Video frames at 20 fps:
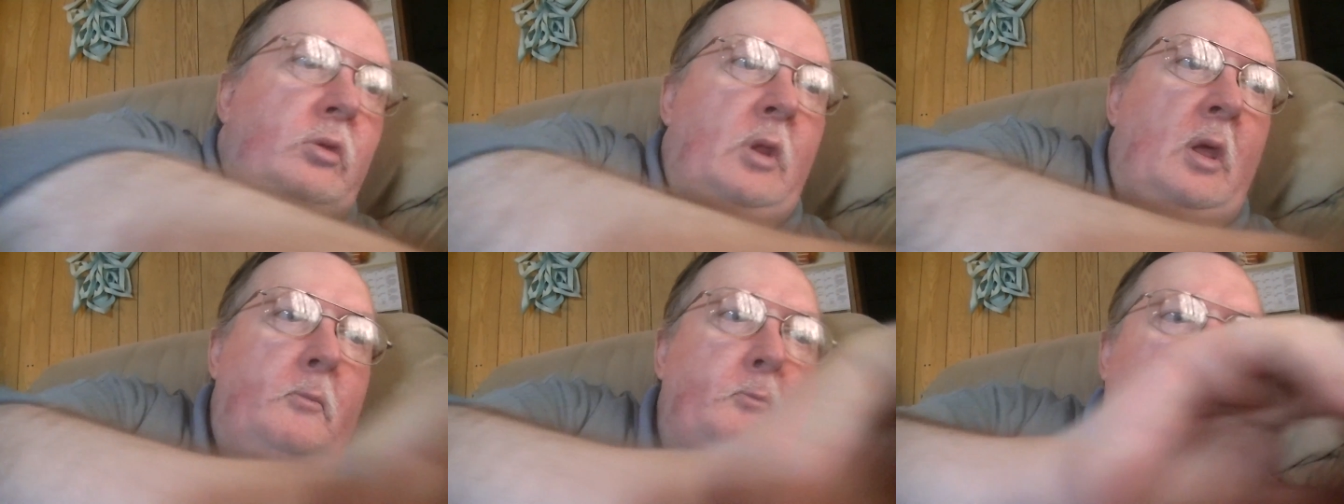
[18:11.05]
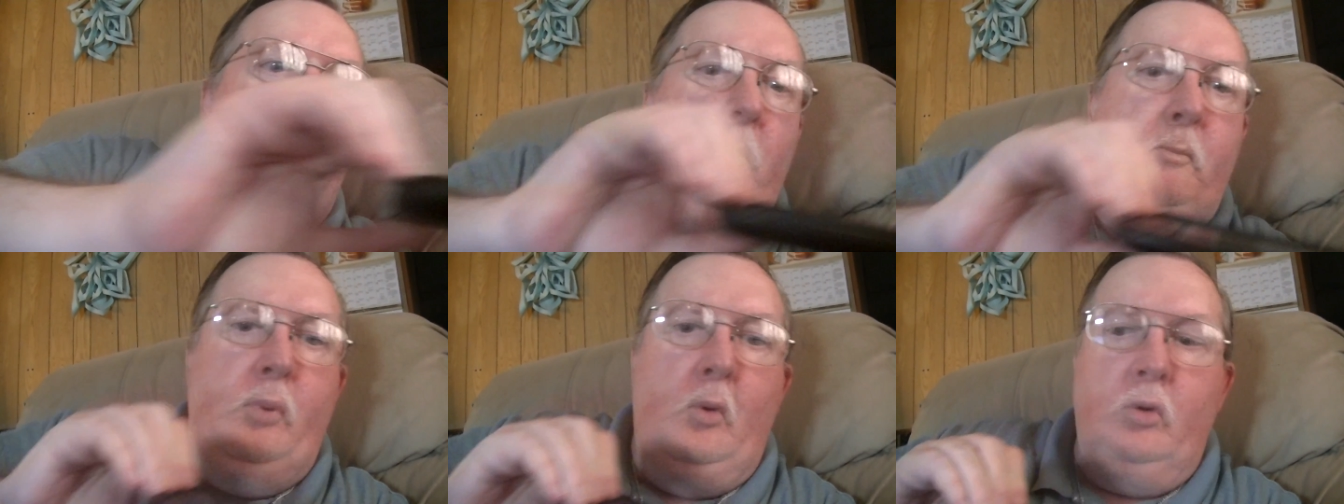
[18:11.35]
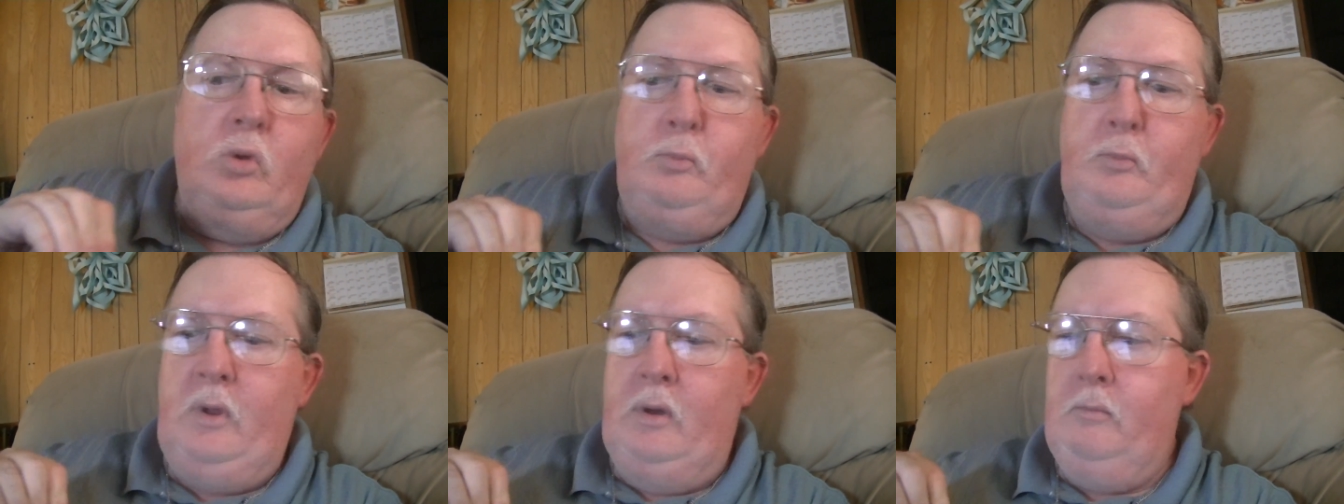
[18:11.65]
that
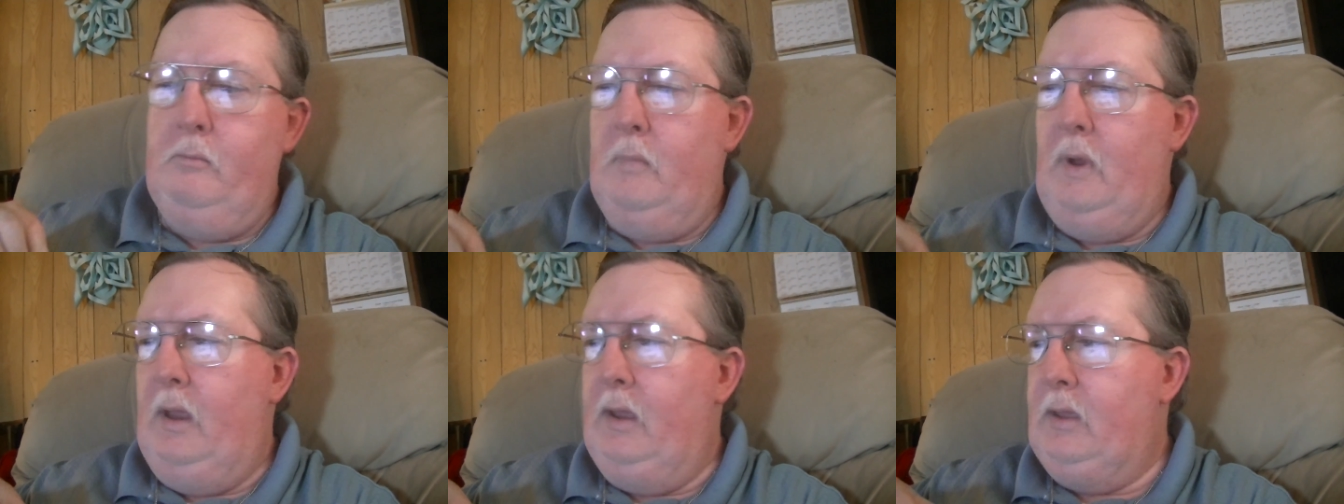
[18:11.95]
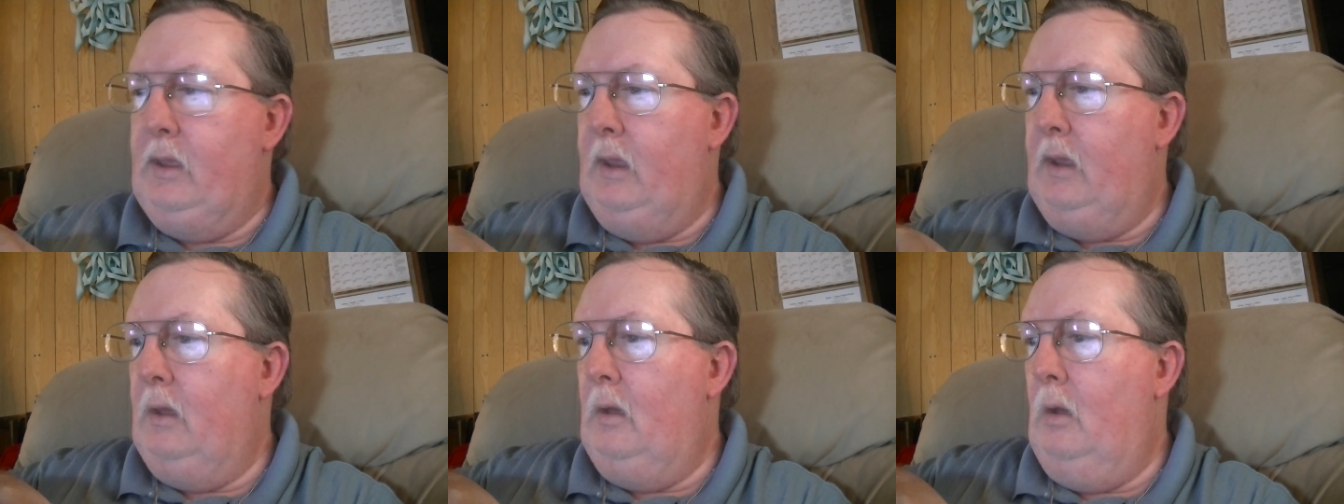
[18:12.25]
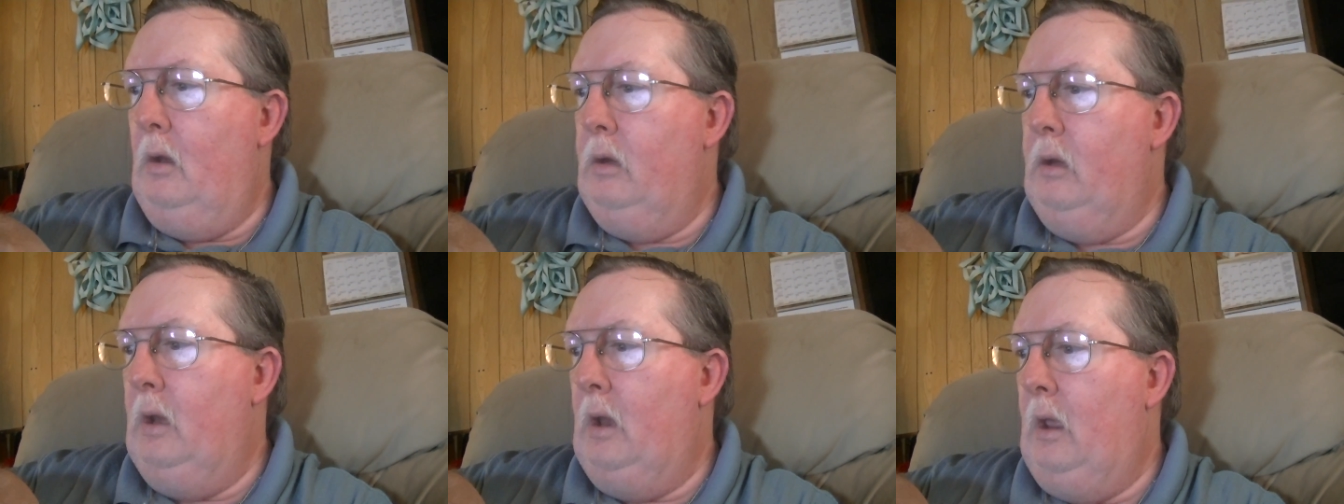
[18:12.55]
people's been making
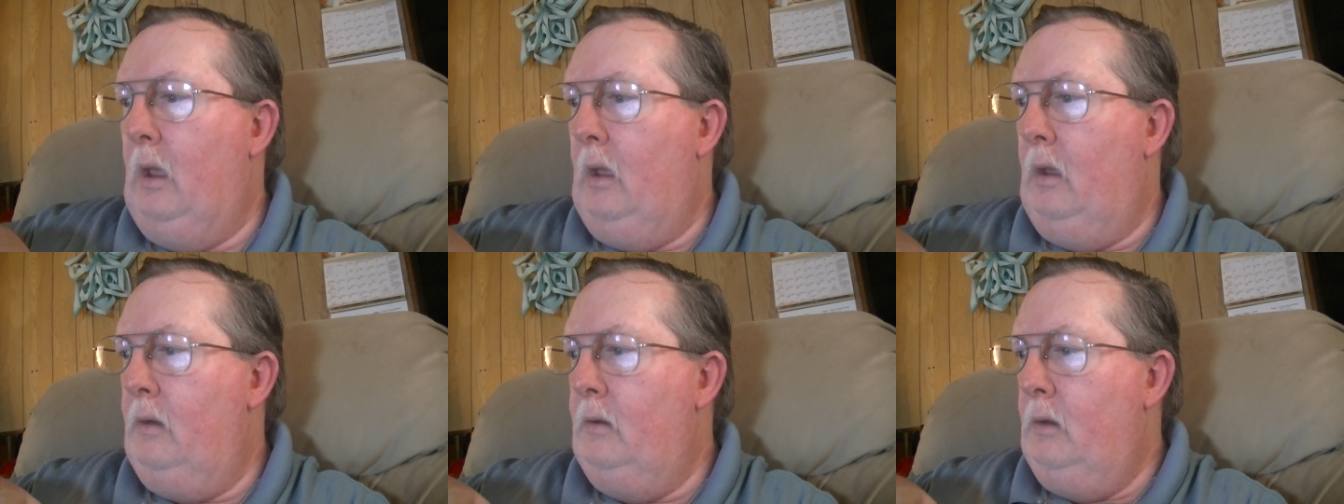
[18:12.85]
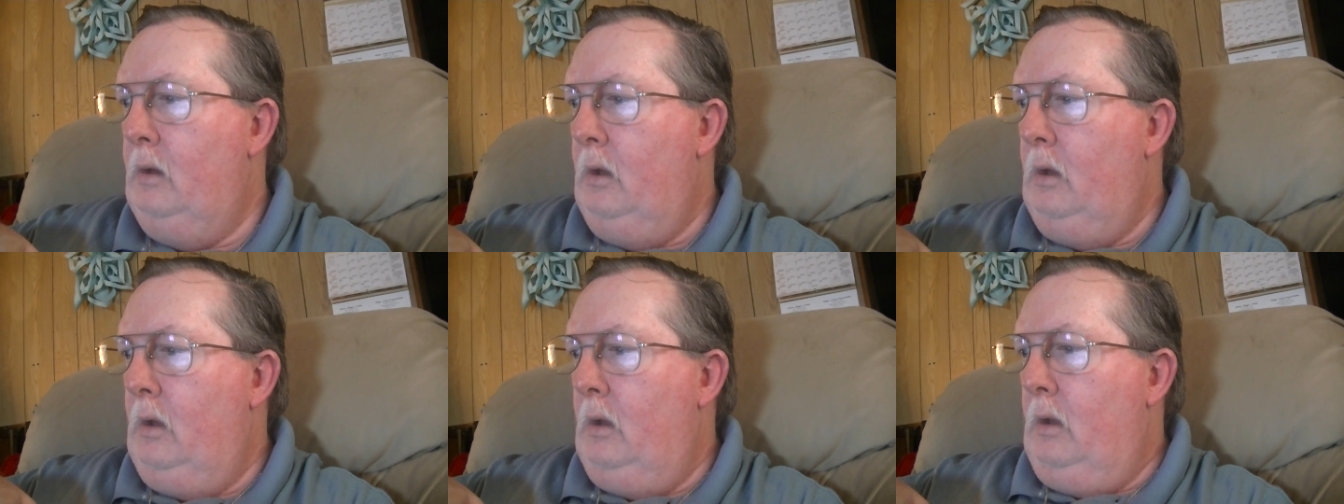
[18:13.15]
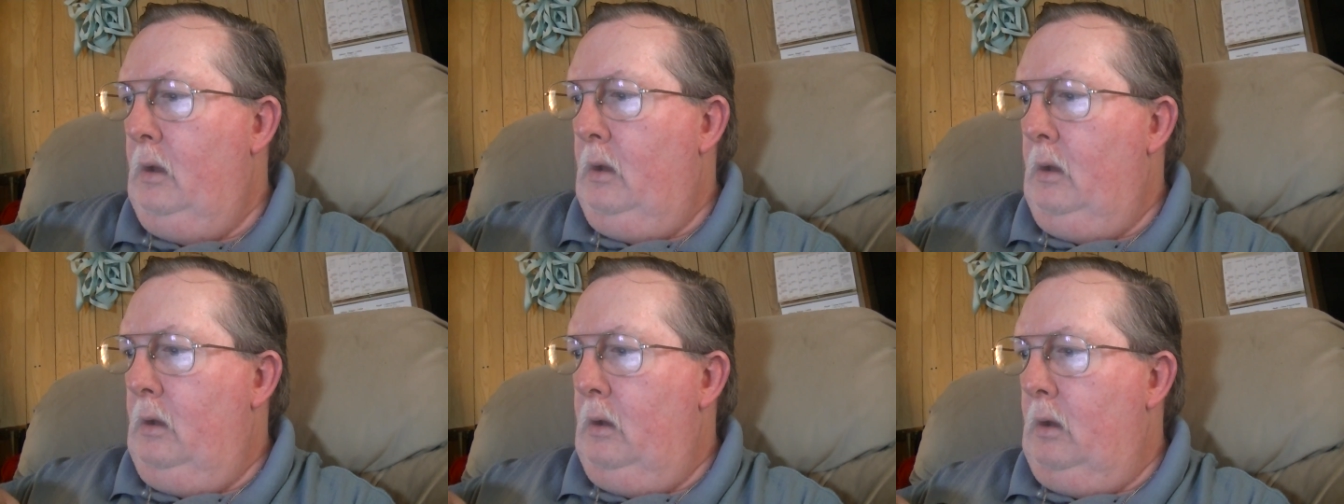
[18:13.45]
on uh,
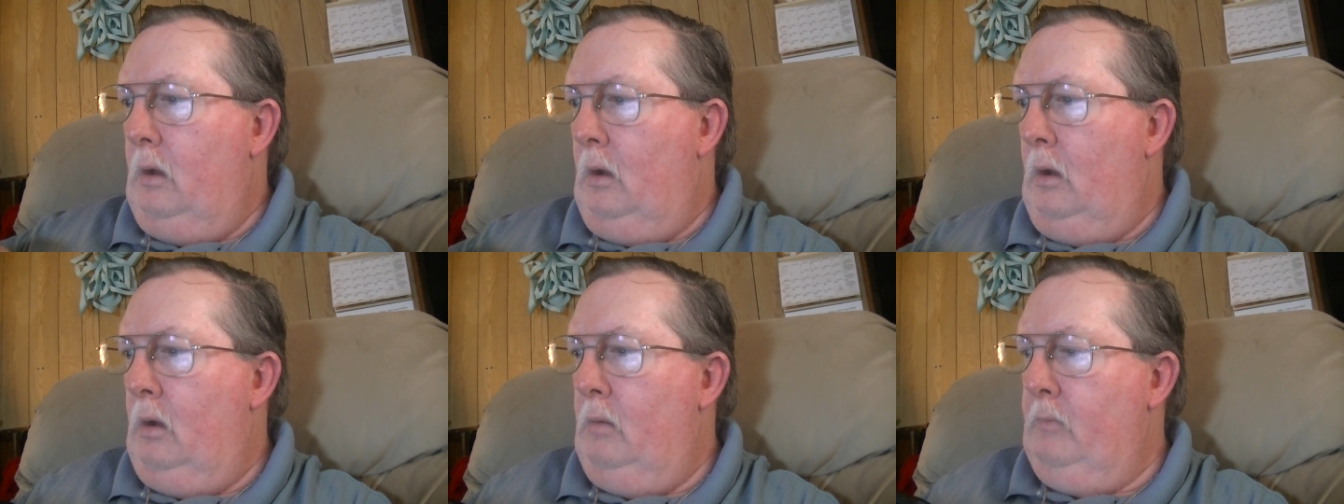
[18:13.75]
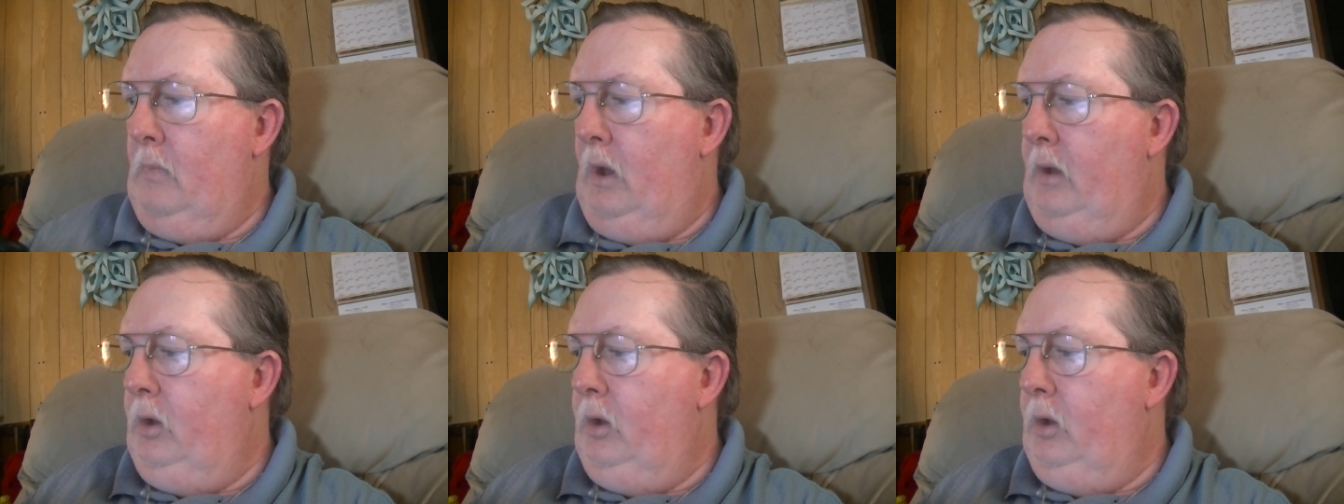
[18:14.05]
on my